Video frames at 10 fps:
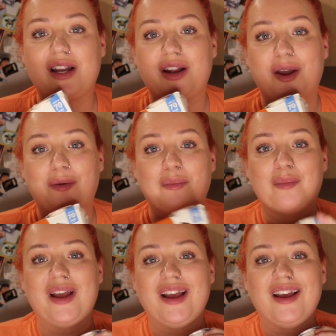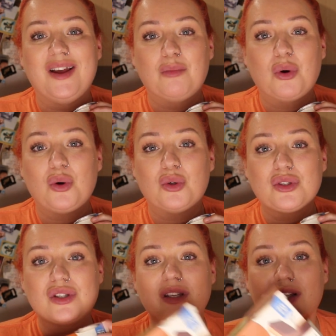and
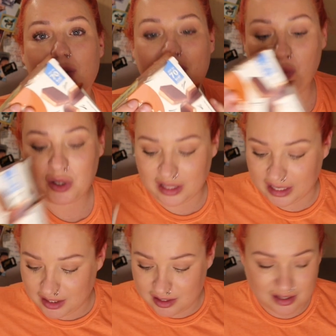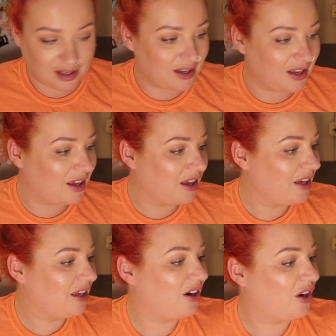prawns to have one of these,
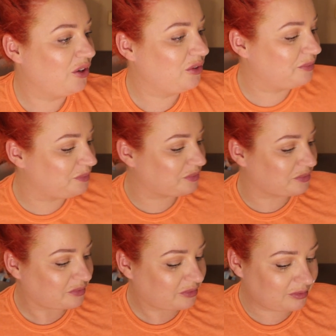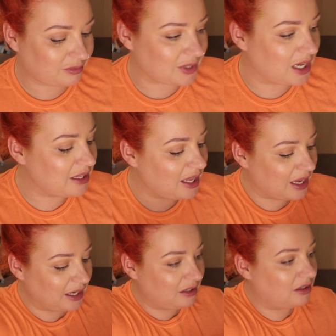you know. And
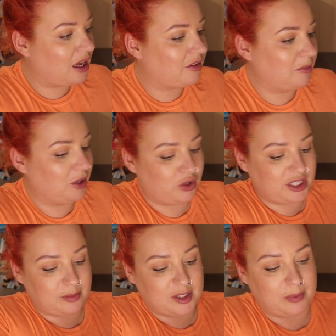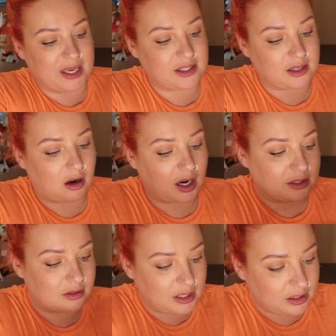then I think the Christmas bits are like
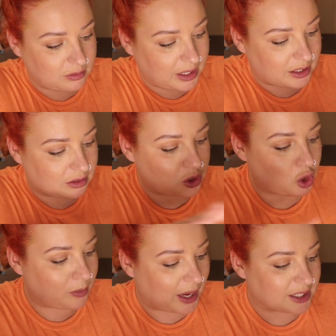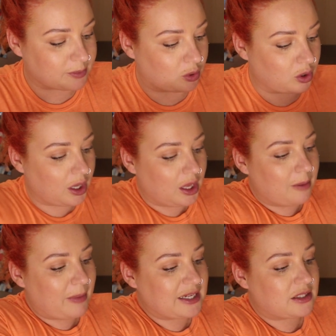in two bags, but
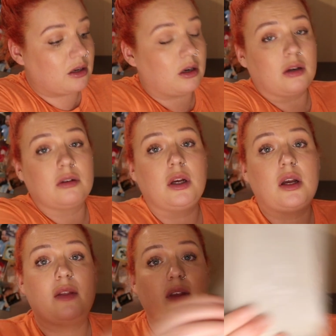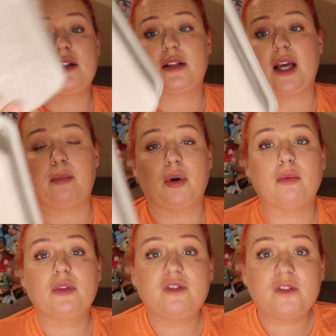these are
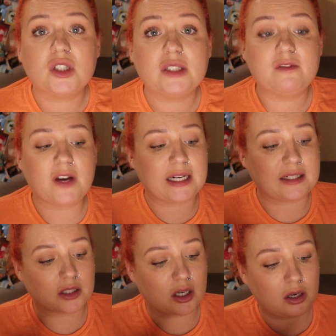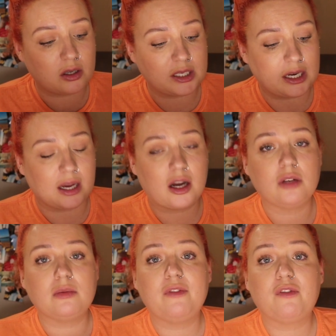separate. Fucking fell out the car, didn't it? I,
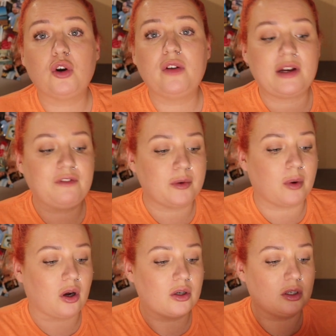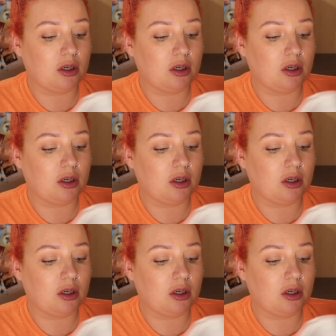in front of everyone.